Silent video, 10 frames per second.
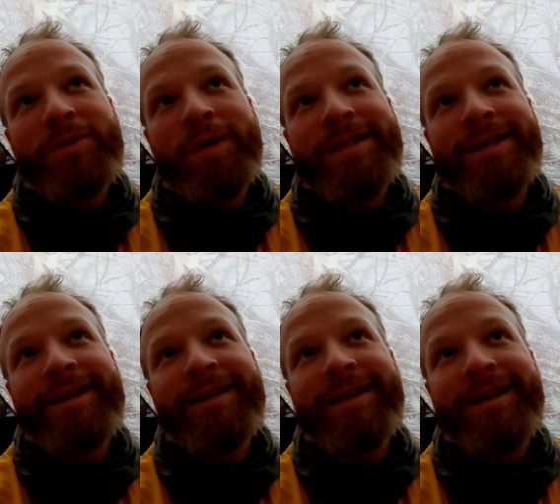in between
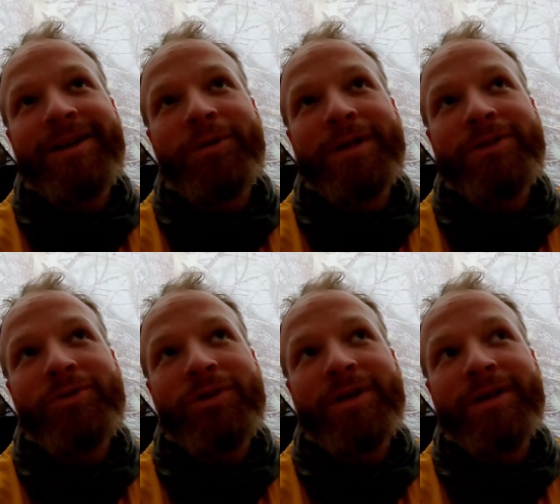digging and going
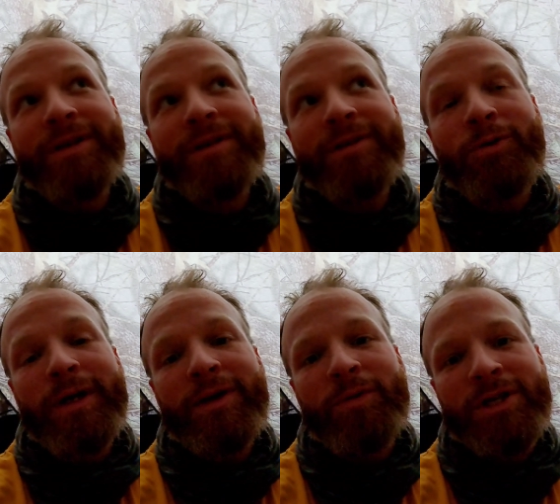to the
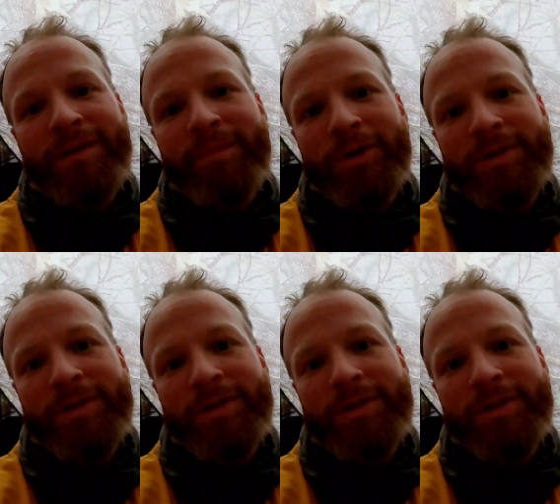creek which I'm